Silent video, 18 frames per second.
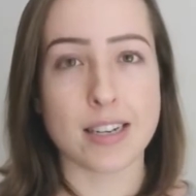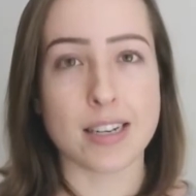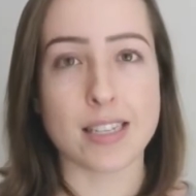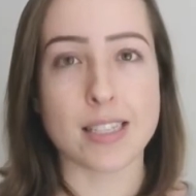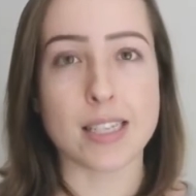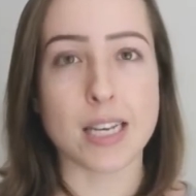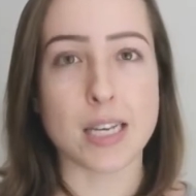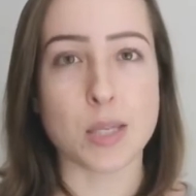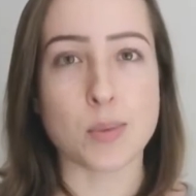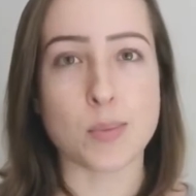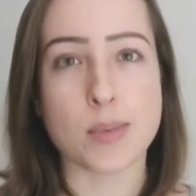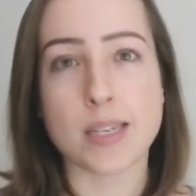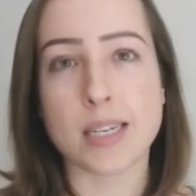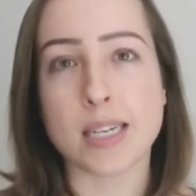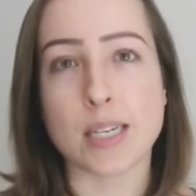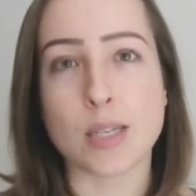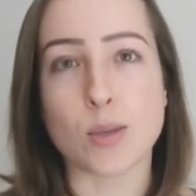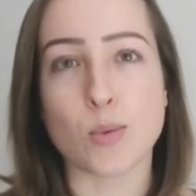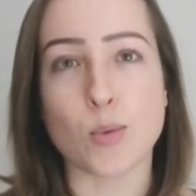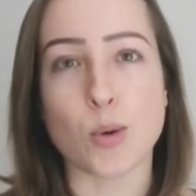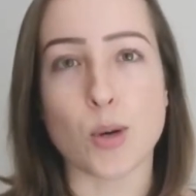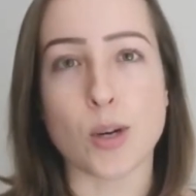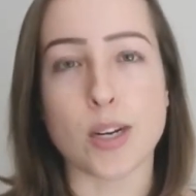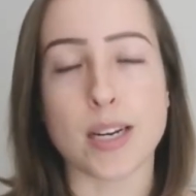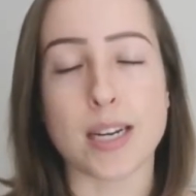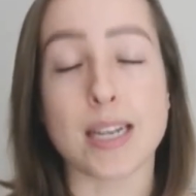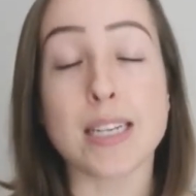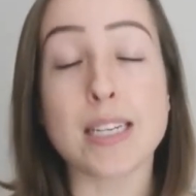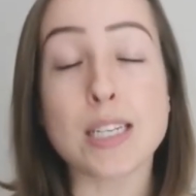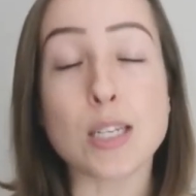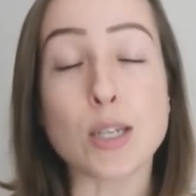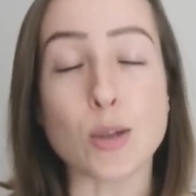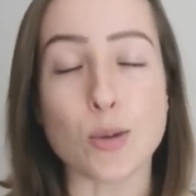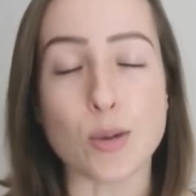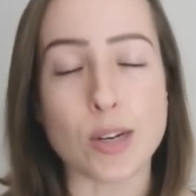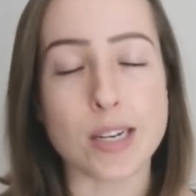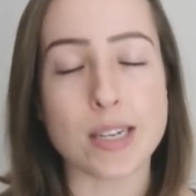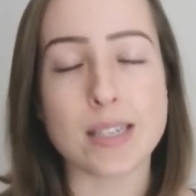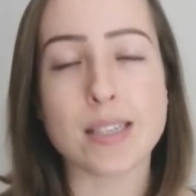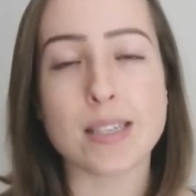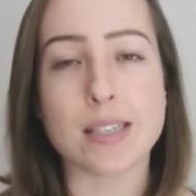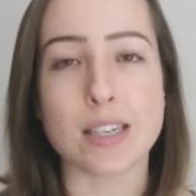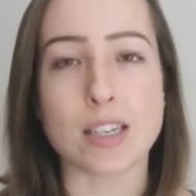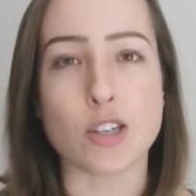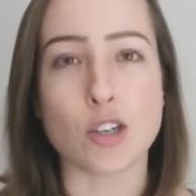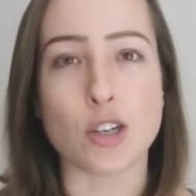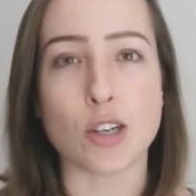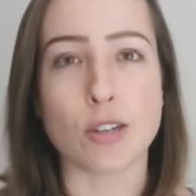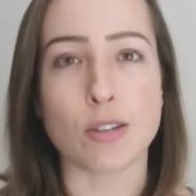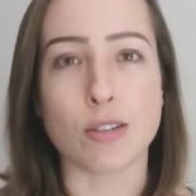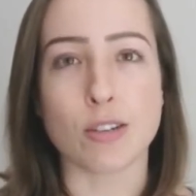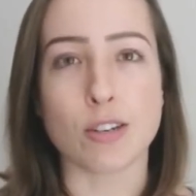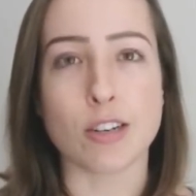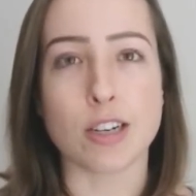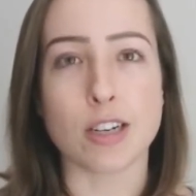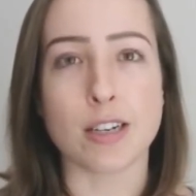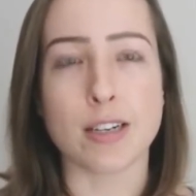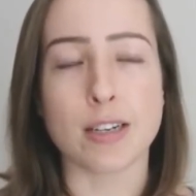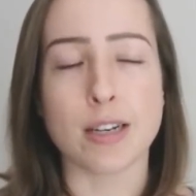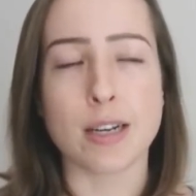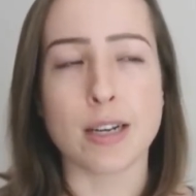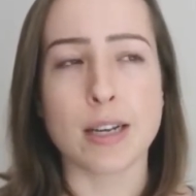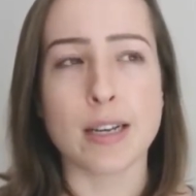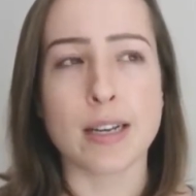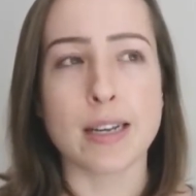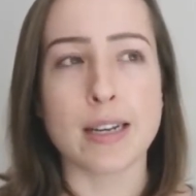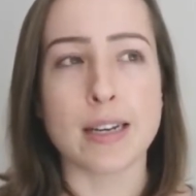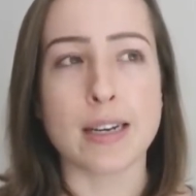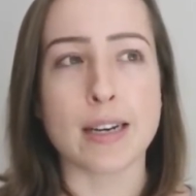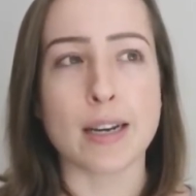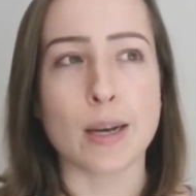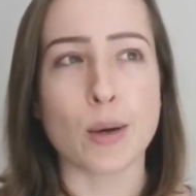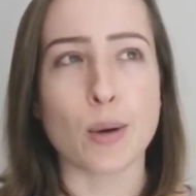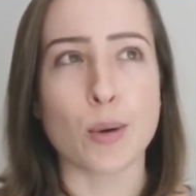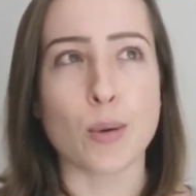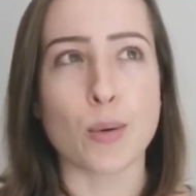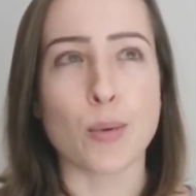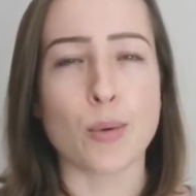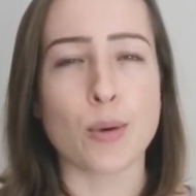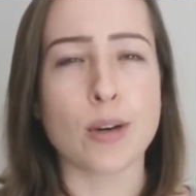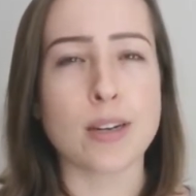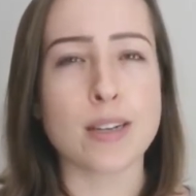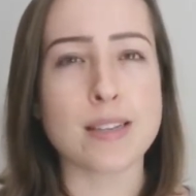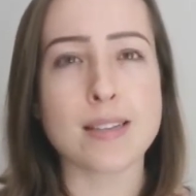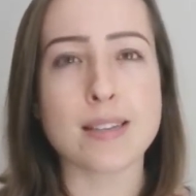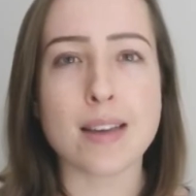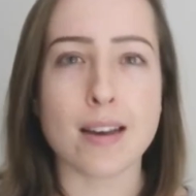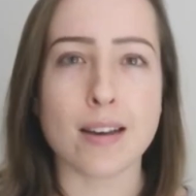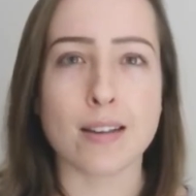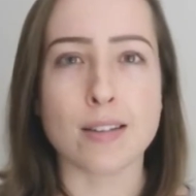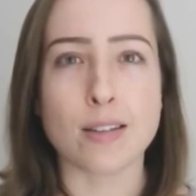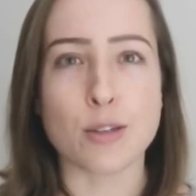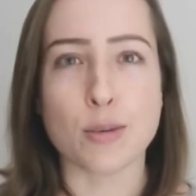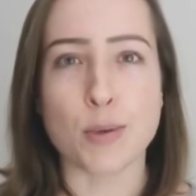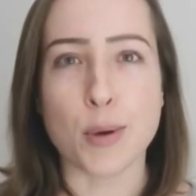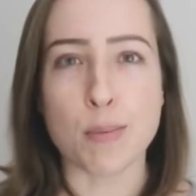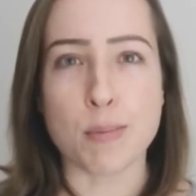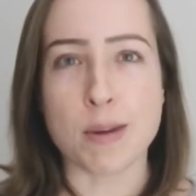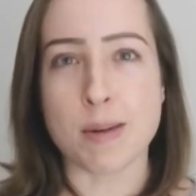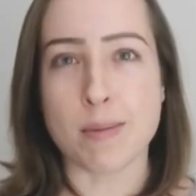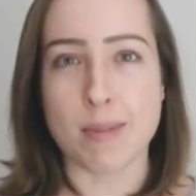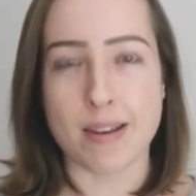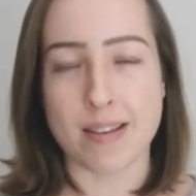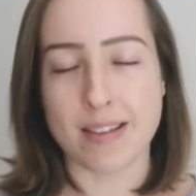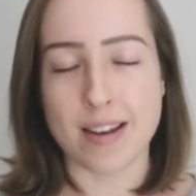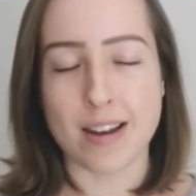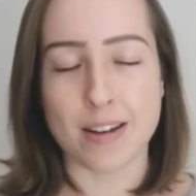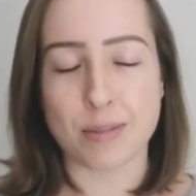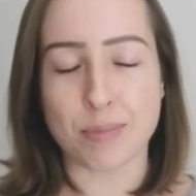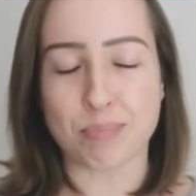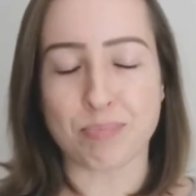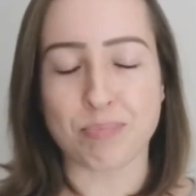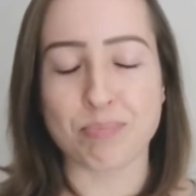assessment is what integrates teaching and learning. Now, what exactly do I mean by that?